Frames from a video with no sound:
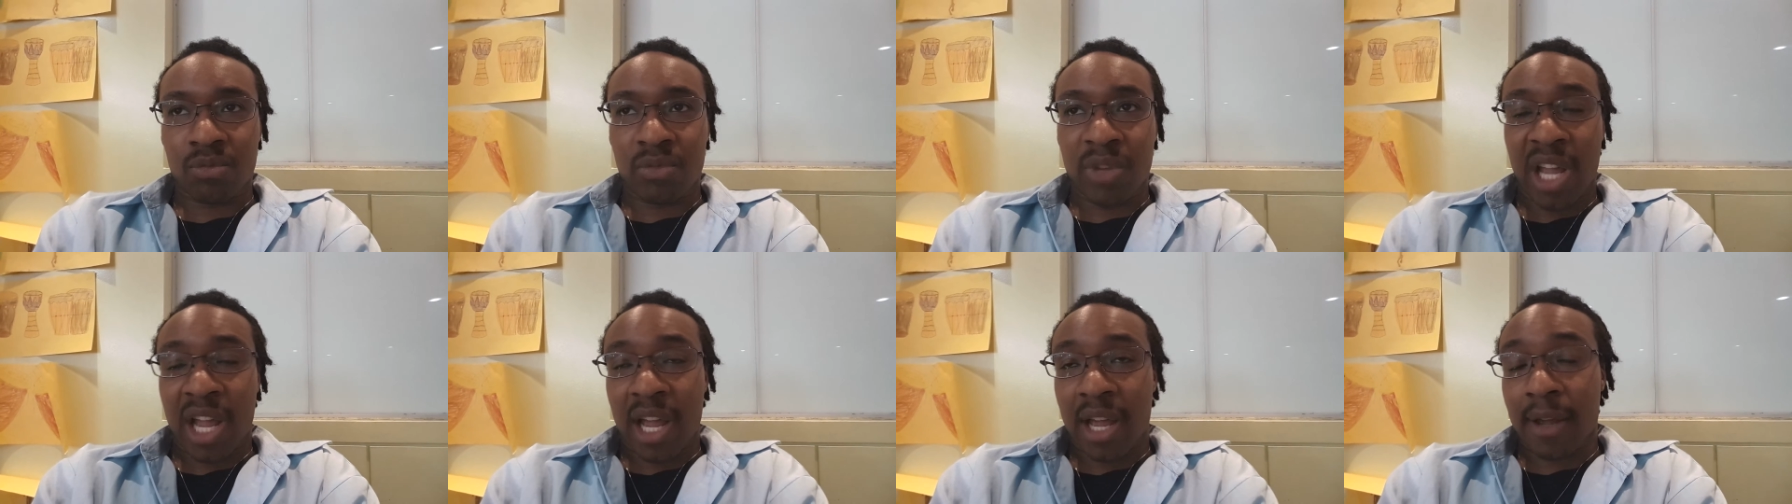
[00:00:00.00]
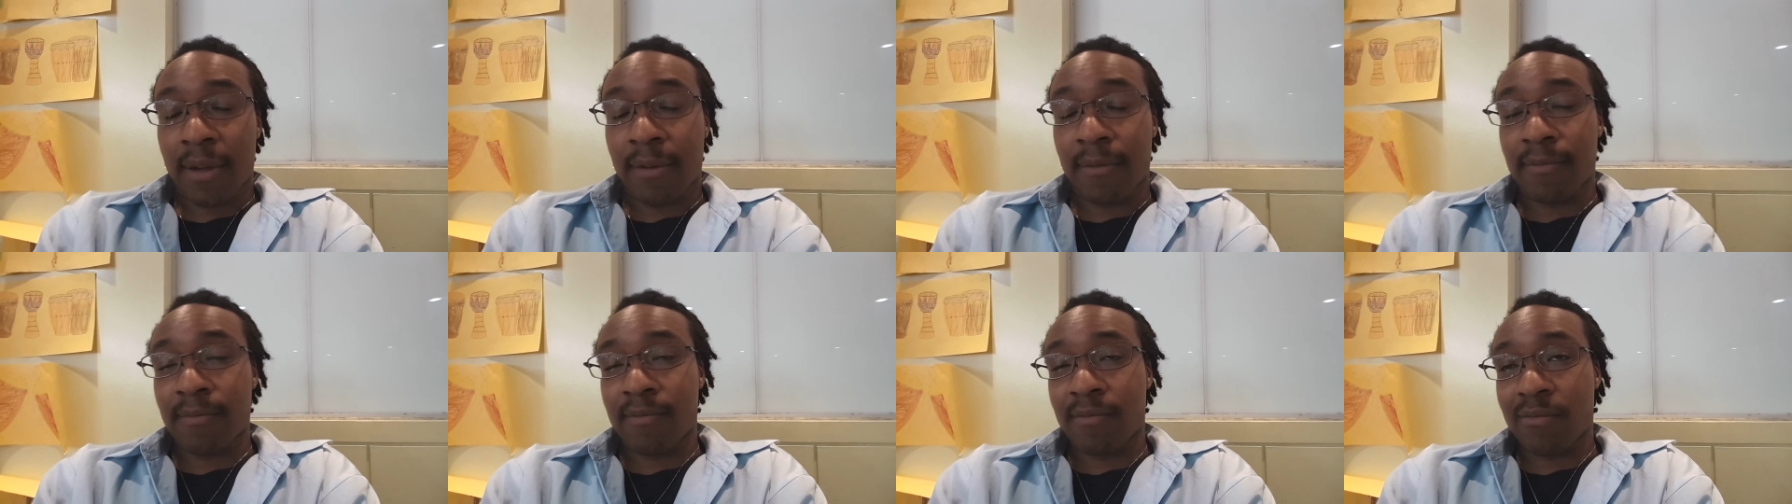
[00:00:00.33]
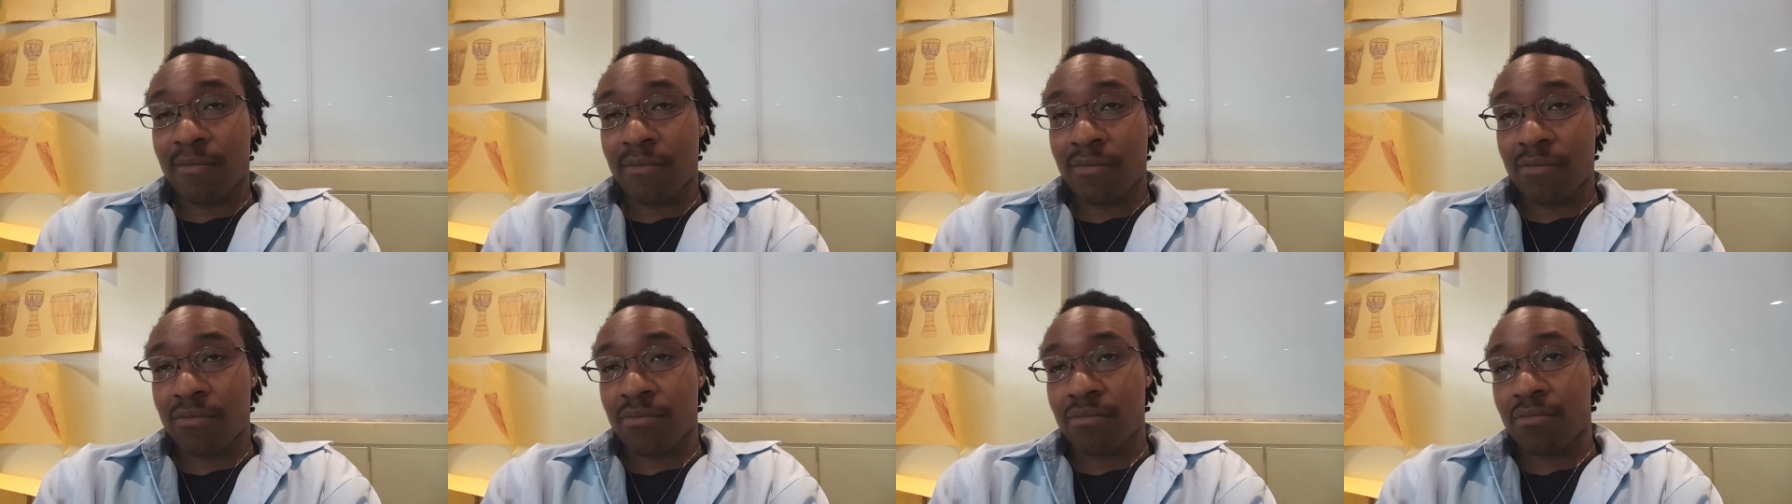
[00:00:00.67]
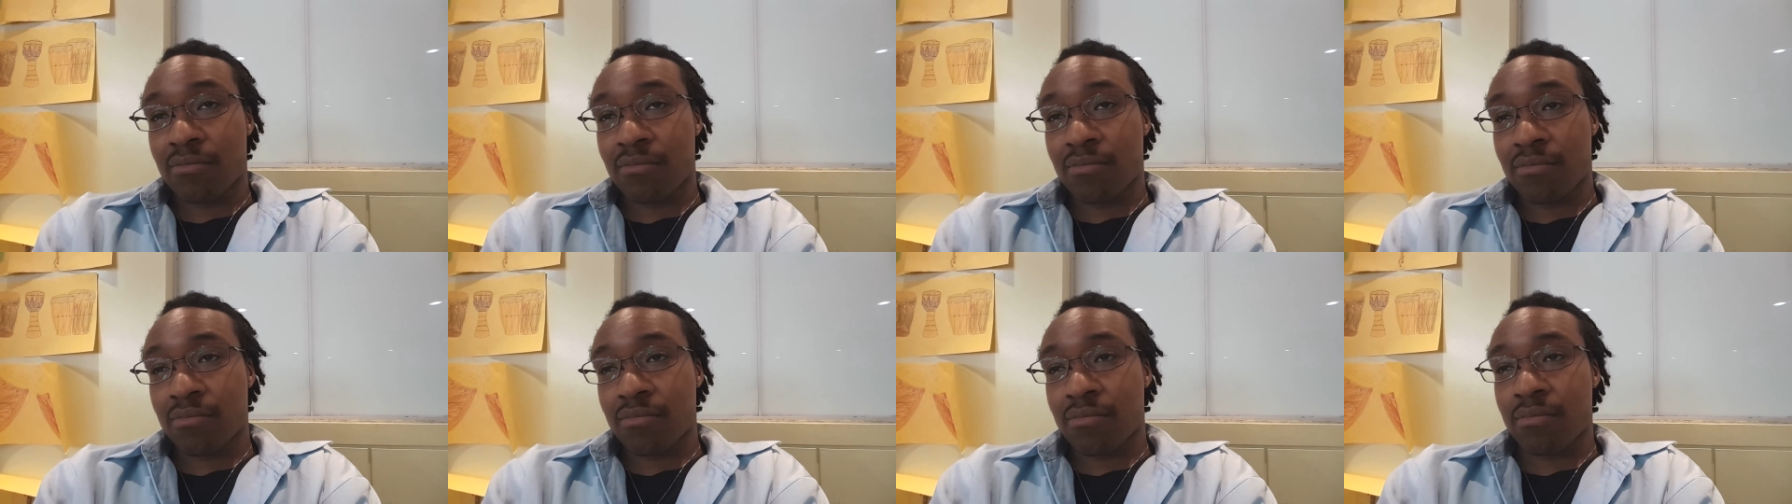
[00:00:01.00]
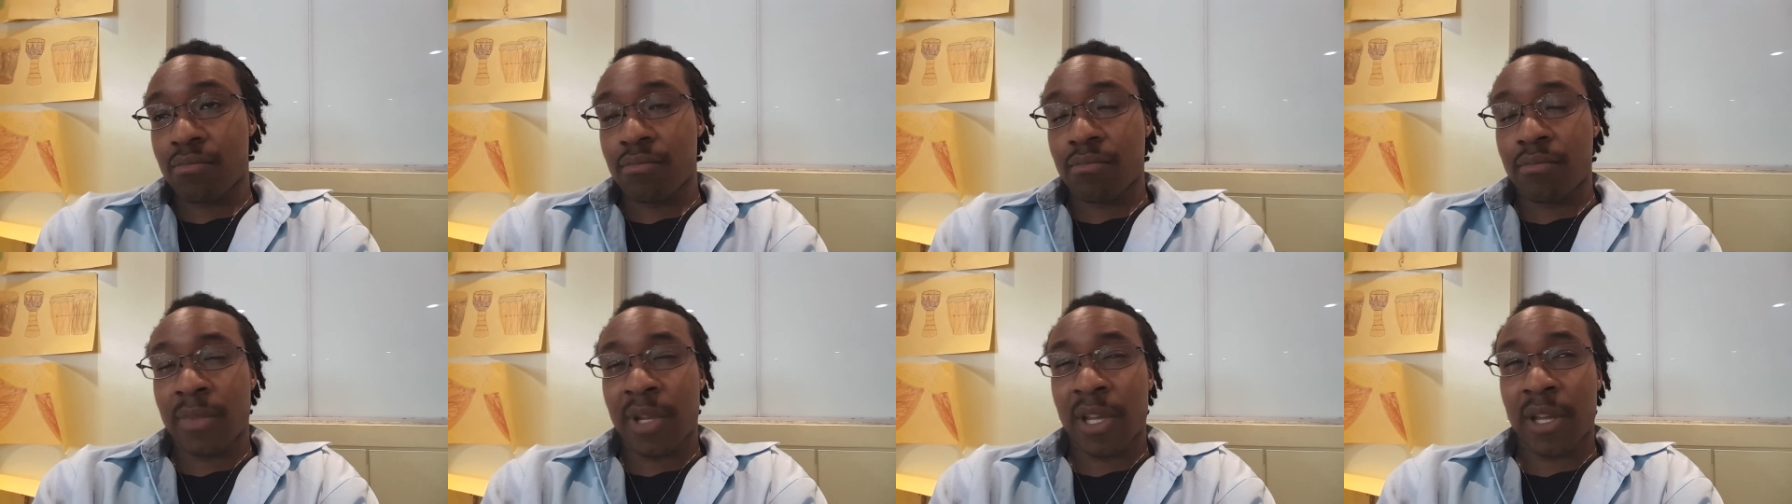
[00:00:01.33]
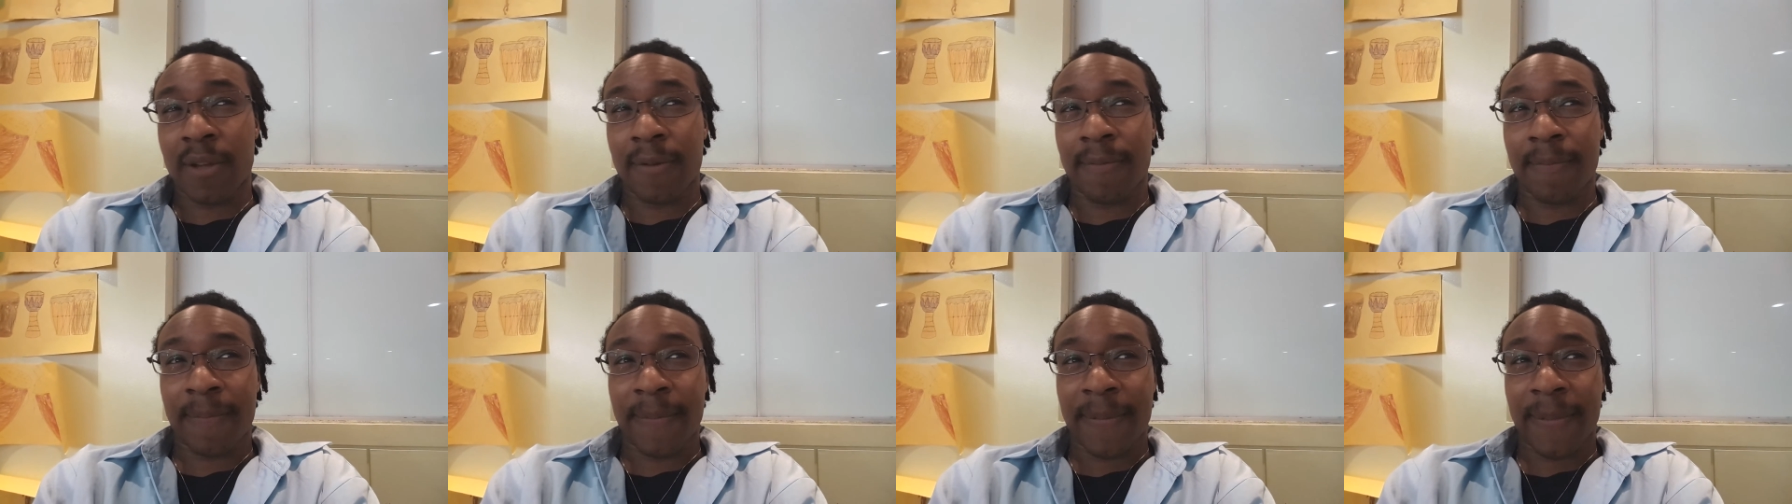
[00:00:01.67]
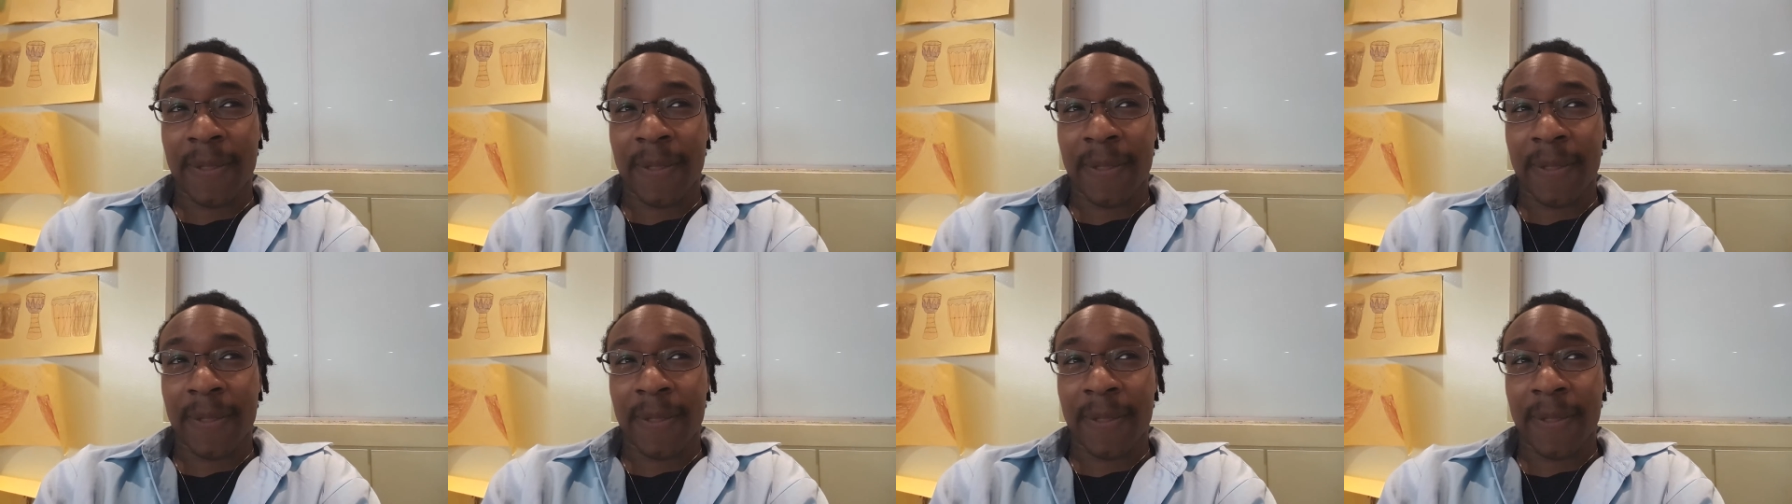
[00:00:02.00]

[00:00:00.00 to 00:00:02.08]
yeah, yeah.